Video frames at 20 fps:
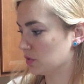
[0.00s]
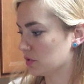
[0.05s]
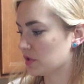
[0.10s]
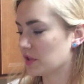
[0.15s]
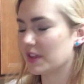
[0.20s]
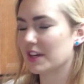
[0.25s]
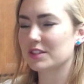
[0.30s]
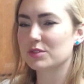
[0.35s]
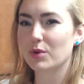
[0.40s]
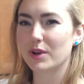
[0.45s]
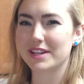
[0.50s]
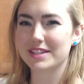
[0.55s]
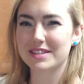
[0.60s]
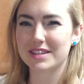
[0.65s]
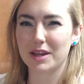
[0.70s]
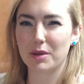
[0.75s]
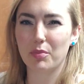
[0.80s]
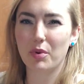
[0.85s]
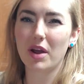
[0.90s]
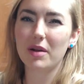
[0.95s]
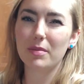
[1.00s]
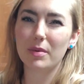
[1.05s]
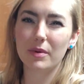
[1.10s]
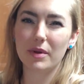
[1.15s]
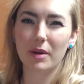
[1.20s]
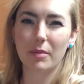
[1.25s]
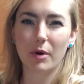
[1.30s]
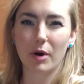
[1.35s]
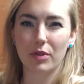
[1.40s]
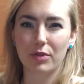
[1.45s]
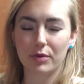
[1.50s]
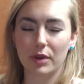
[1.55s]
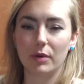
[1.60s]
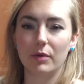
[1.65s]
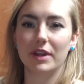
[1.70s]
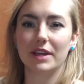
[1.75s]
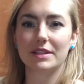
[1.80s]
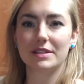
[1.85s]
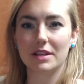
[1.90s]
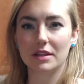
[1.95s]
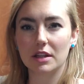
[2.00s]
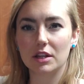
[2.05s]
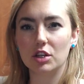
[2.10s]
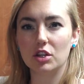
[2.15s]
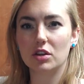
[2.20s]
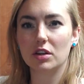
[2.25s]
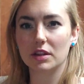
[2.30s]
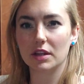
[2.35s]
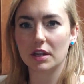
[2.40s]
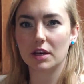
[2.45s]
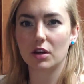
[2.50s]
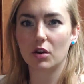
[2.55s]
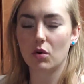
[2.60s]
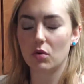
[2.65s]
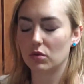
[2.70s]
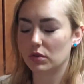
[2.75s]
So that's why I say probably about 3 weeks, and then you can let it go